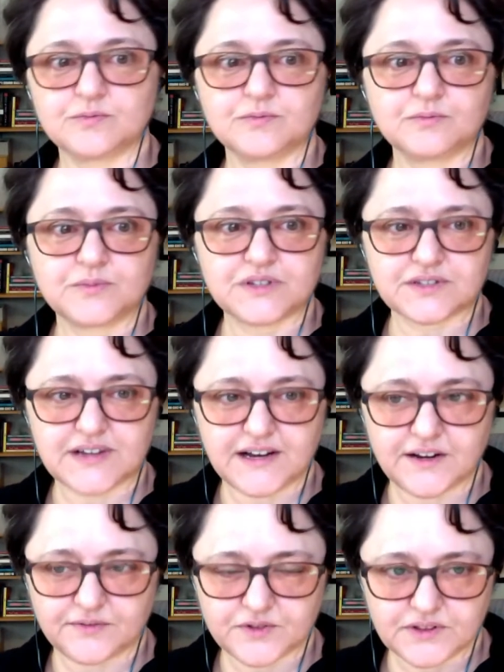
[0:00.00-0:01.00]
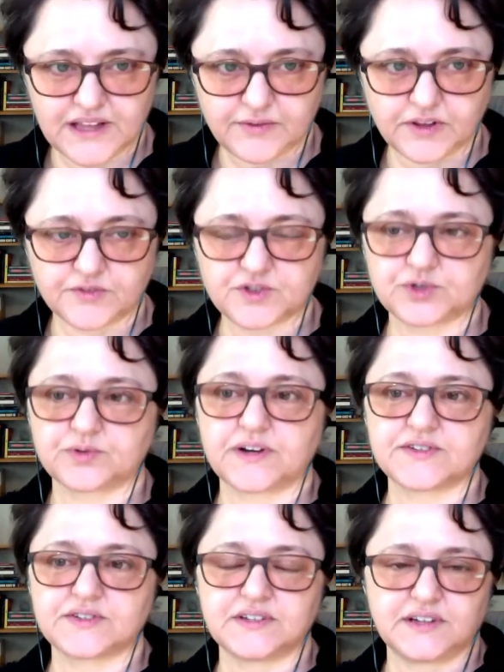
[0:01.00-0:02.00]
this kind of level of
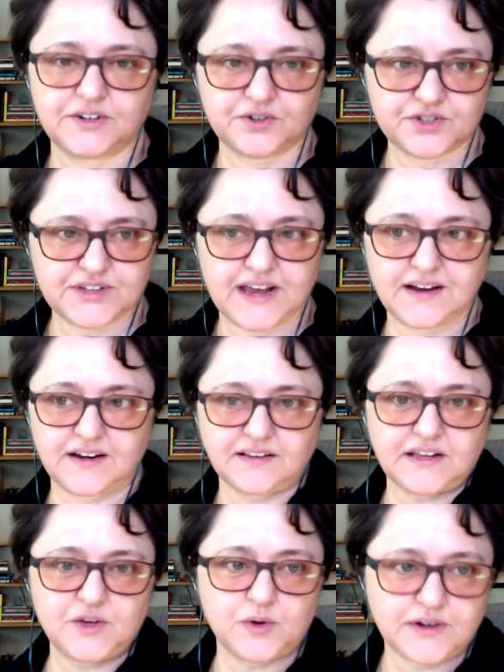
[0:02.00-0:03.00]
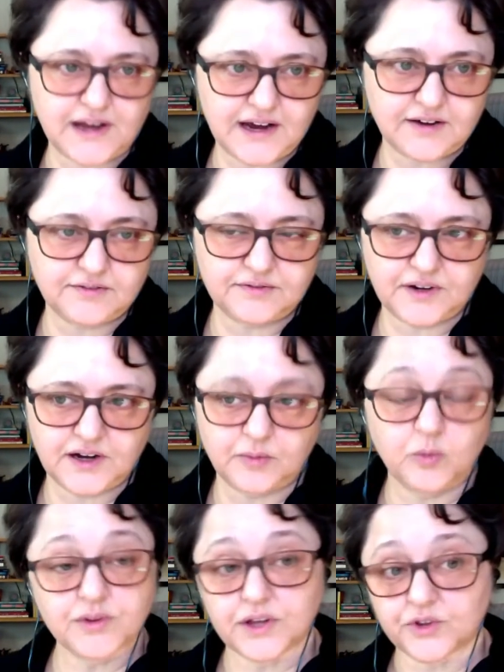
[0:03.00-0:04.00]
trust and understanding that you can have
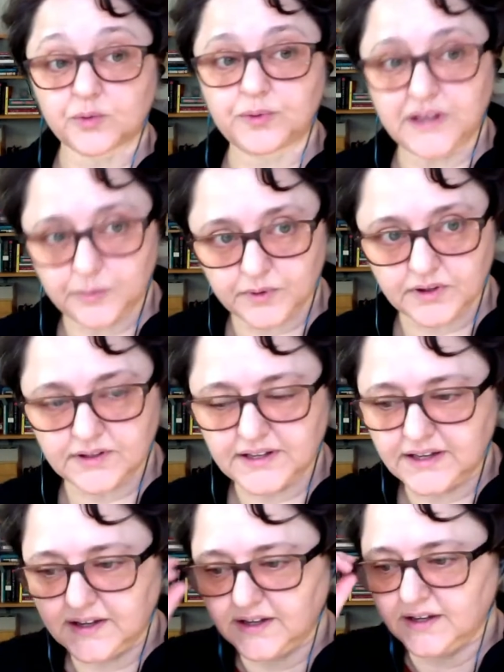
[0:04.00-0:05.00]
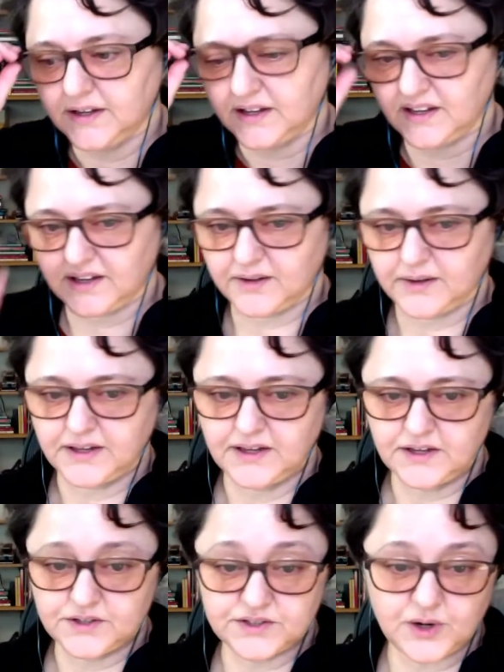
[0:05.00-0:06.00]
with other people.
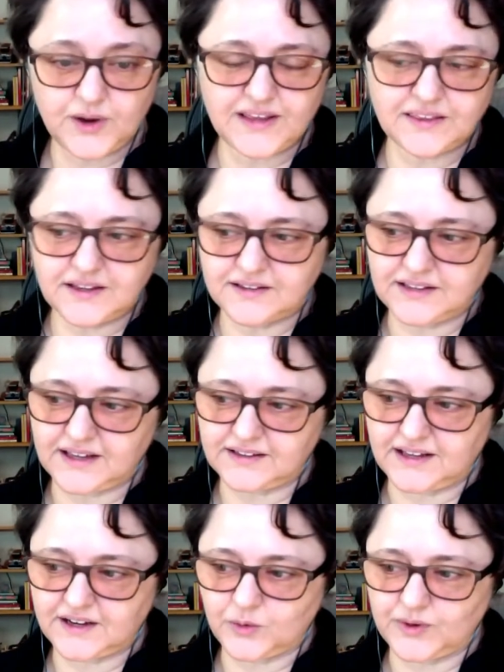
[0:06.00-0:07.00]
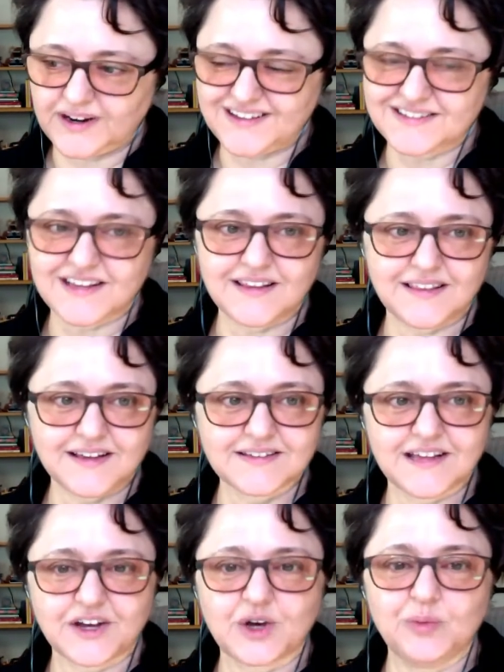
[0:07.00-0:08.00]
So I think that like when I say things
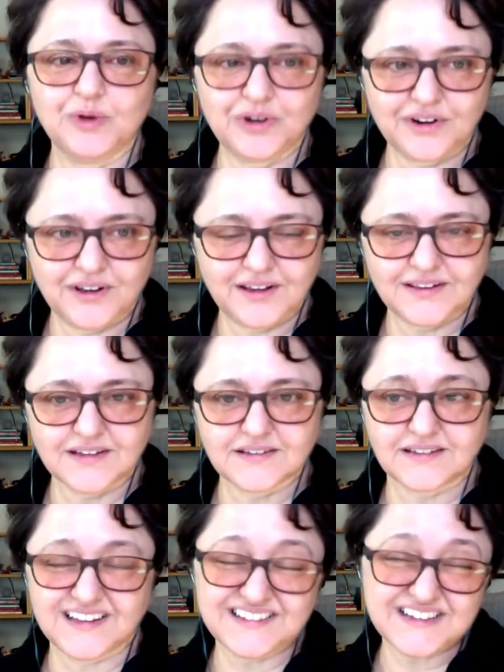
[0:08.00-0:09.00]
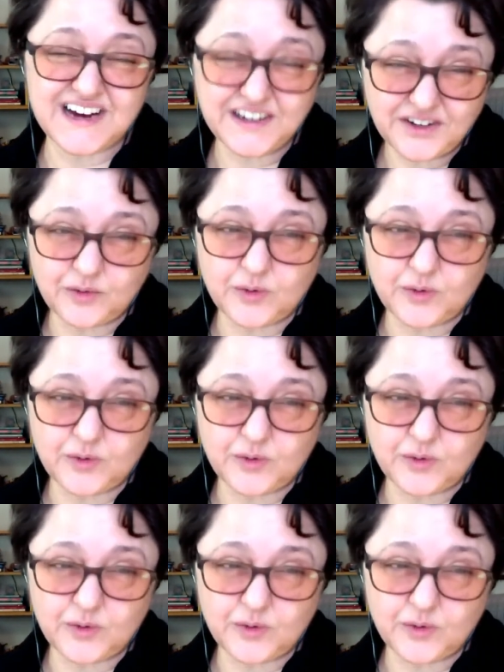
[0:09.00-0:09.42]
like community and things like that's kind of what